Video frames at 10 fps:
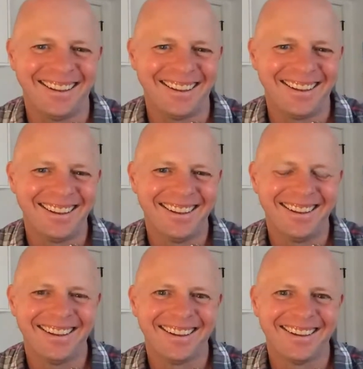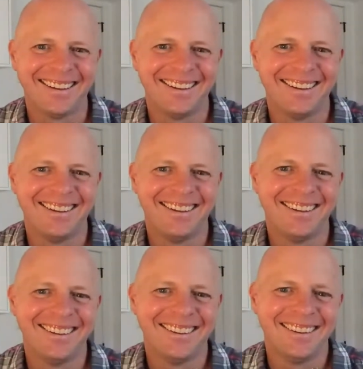
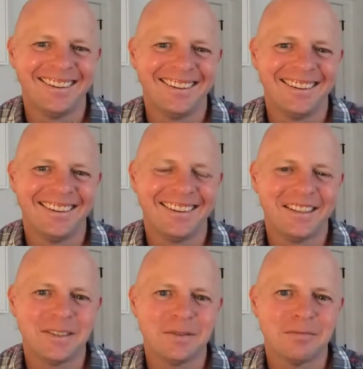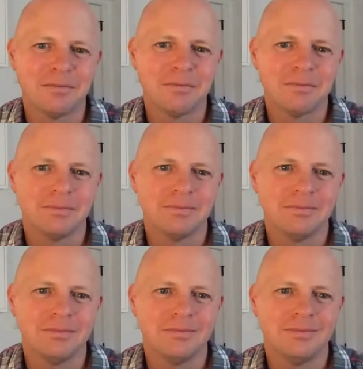
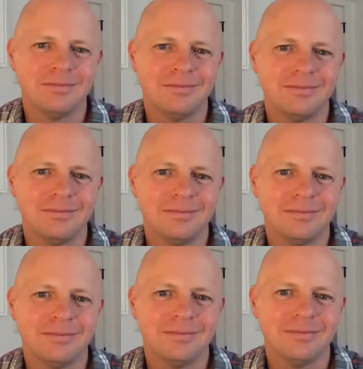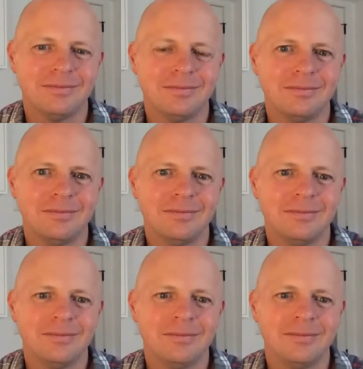
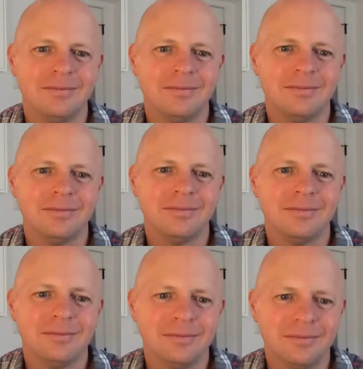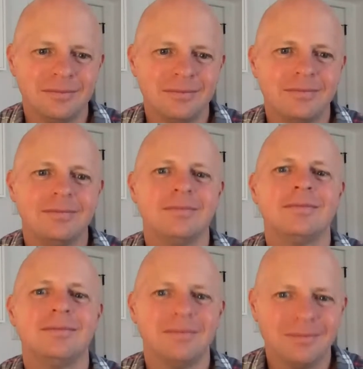
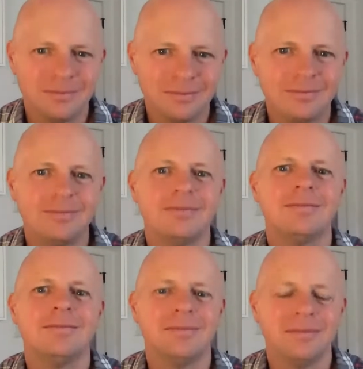This person isn't speaking.